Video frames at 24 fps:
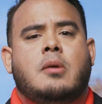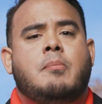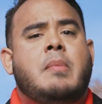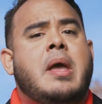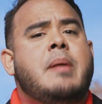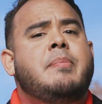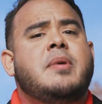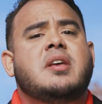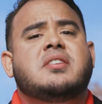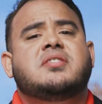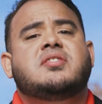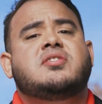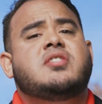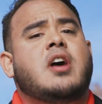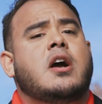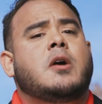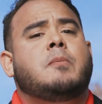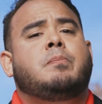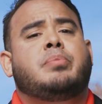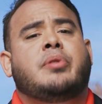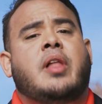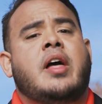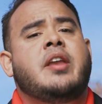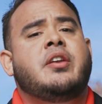maybe a
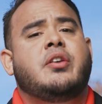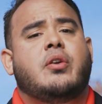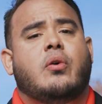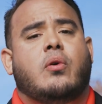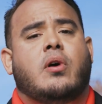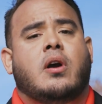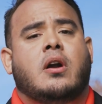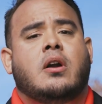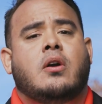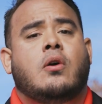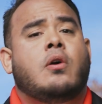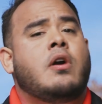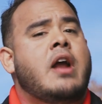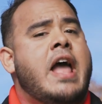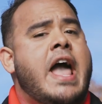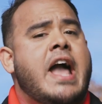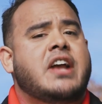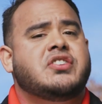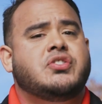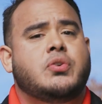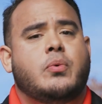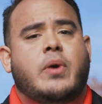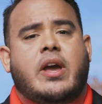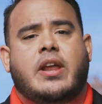stuck blend door or
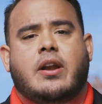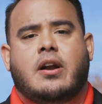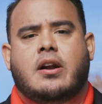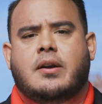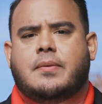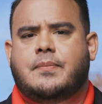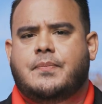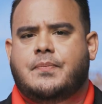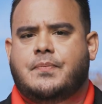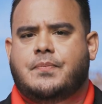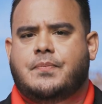actuator.